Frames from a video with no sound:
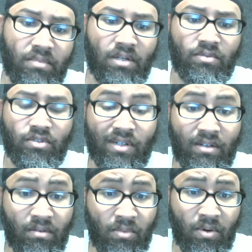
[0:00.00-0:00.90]
I don't drink
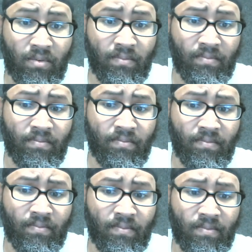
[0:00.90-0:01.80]
no more.
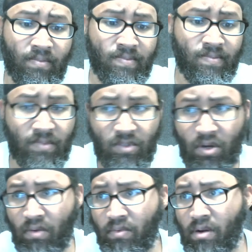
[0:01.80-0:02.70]

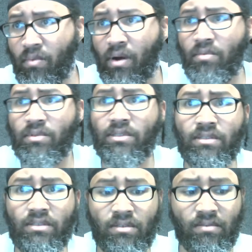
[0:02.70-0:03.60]
Y'all run wild with this.